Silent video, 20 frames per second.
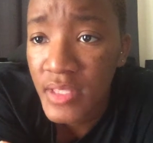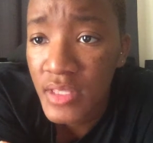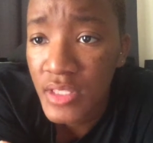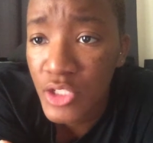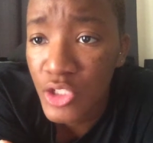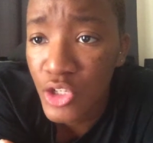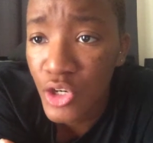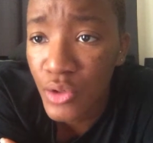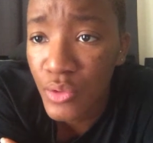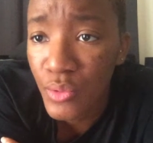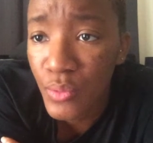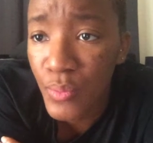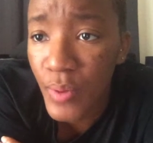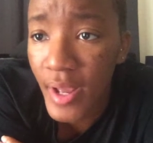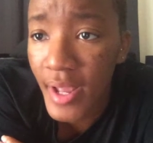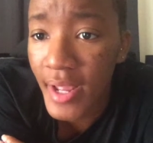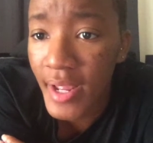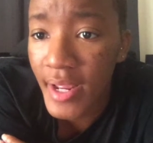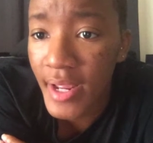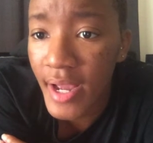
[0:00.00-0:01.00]
The
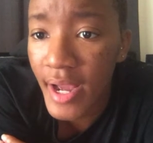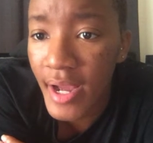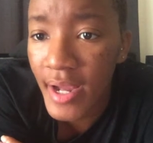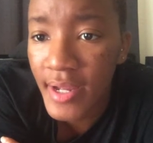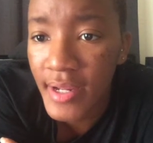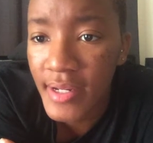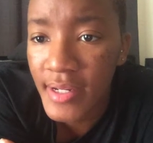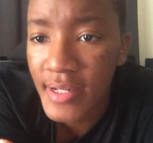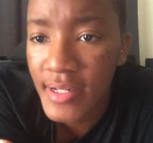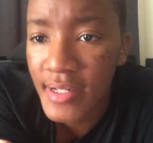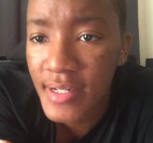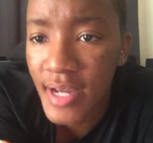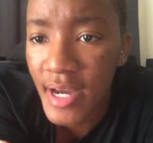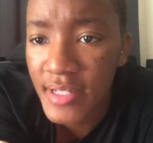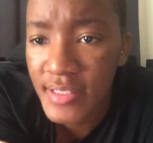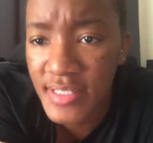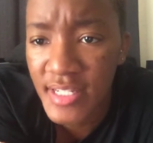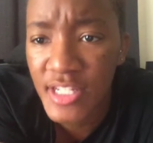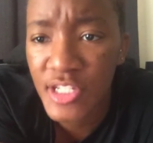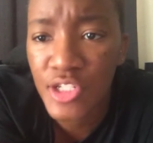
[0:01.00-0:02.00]
way I
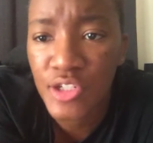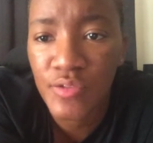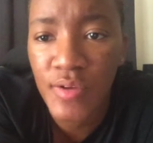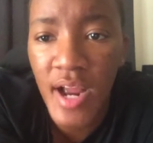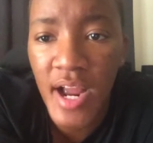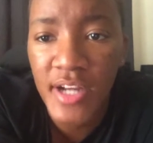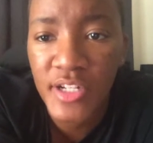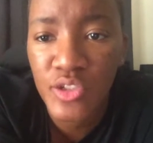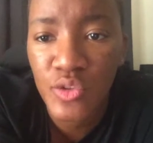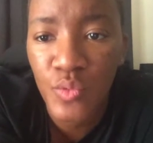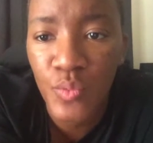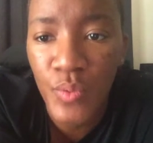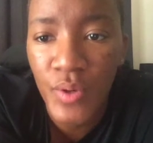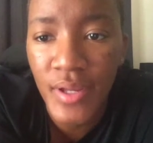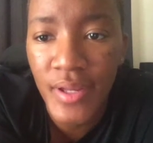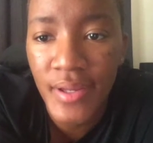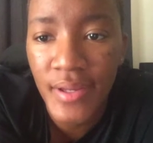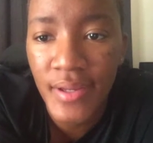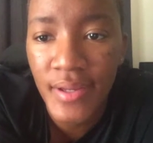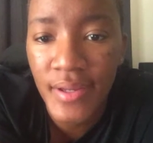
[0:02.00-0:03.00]
got to interact
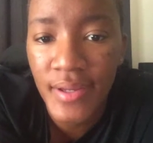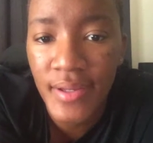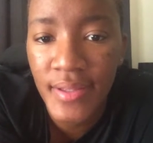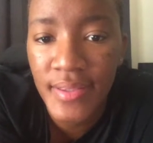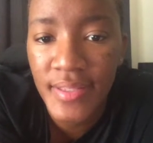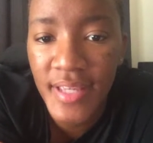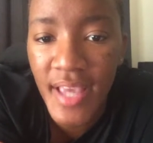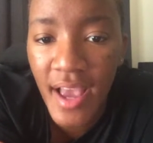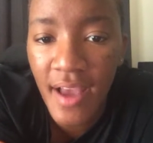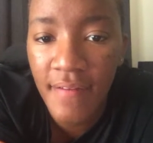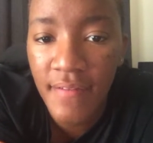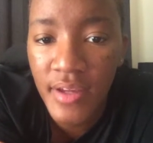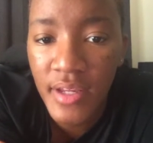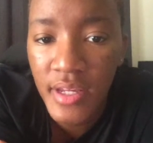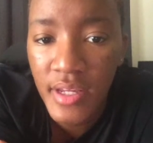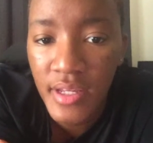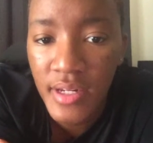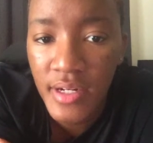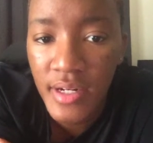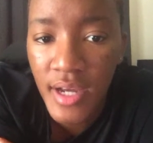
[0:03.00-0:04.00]
with
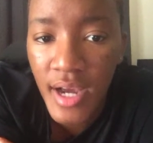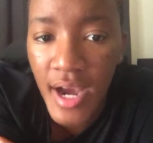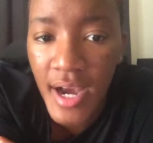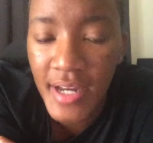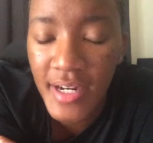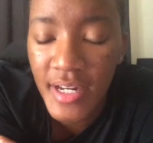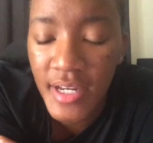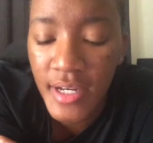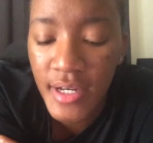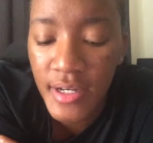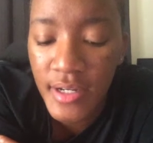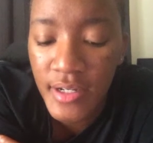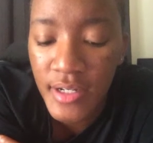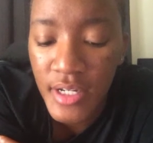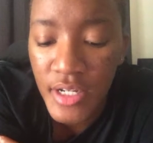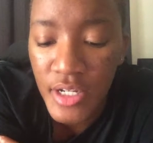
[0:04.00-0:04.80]
Kevin kind of